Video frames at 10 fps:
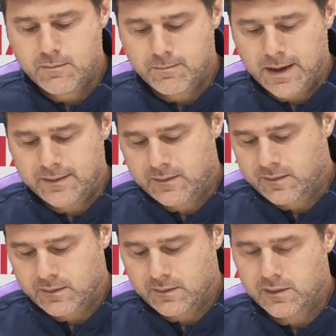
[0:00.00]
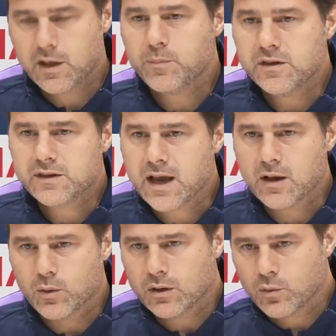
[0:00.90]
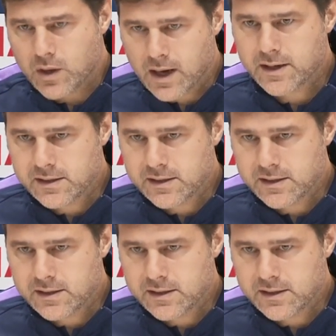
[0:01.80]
But deep inside, when we are